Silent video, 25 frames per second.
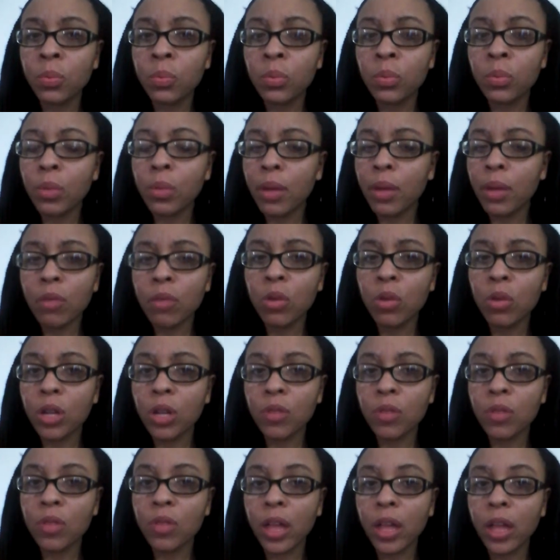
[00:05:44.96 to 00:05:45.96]
The bank won't
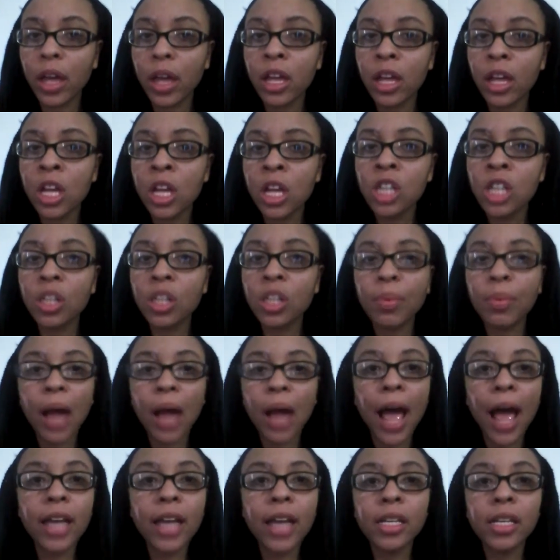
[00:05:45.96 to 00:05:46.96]
give you that. She said, "But
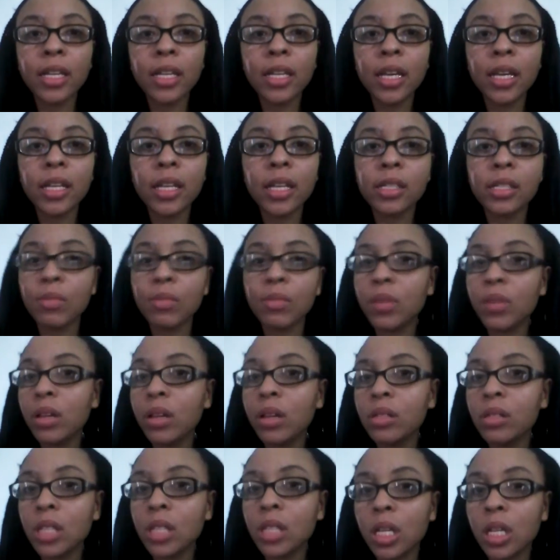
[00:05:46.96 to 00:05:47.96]
I didn't get it. Someone
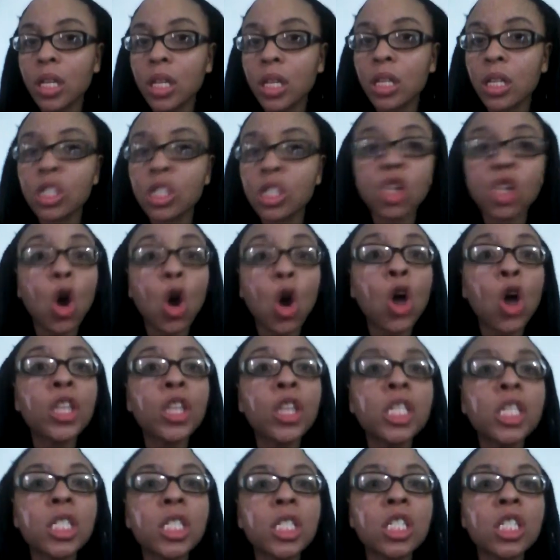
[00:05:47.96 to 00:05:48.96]
else did." Just all
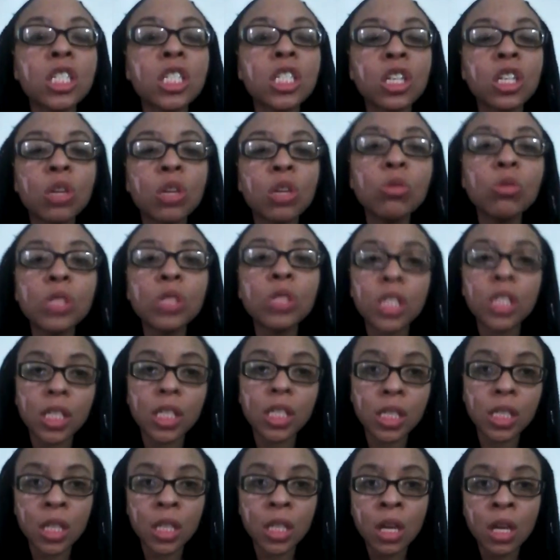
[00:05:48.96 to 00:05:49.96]
these
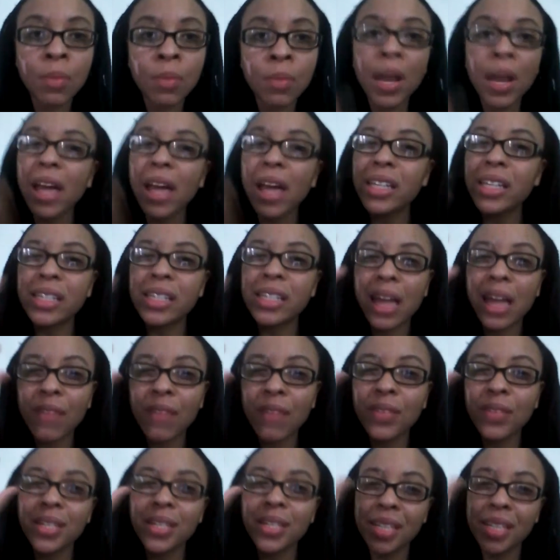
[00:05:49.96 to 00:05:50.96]
excuses. But it had
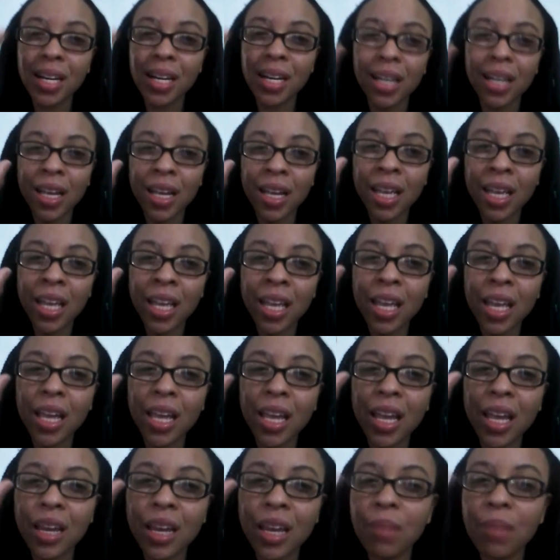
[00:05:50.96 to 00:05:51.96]
Daffy Duck
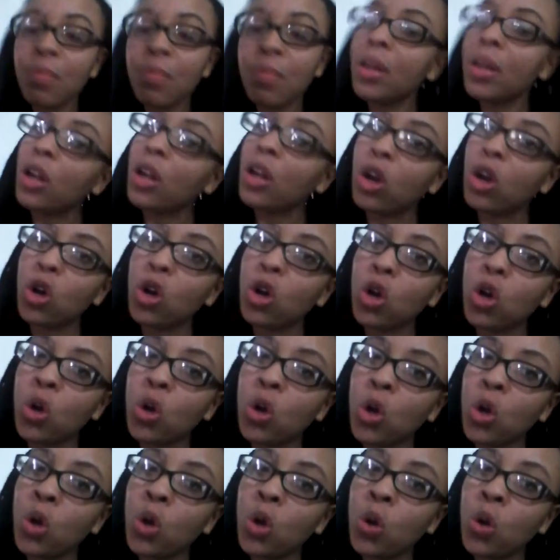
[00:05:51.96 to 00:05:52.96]
in the middle.
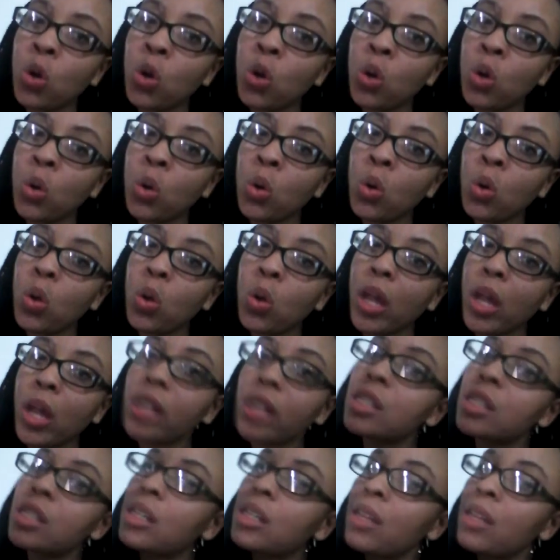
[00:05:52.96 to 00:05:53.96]
Like,
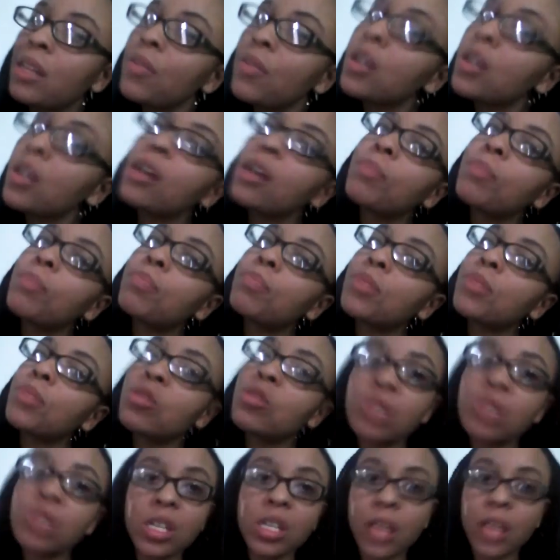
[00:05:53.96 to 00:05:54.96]
to lift it up, you
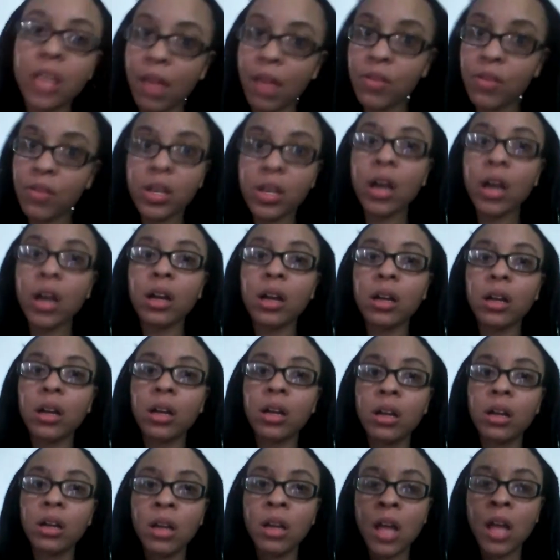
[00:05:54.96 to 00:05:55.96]
see Daffy Duck.
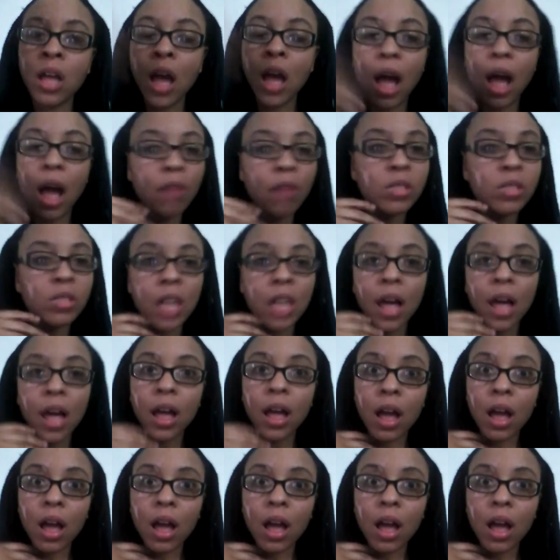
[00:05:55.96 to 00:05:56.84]
I was like,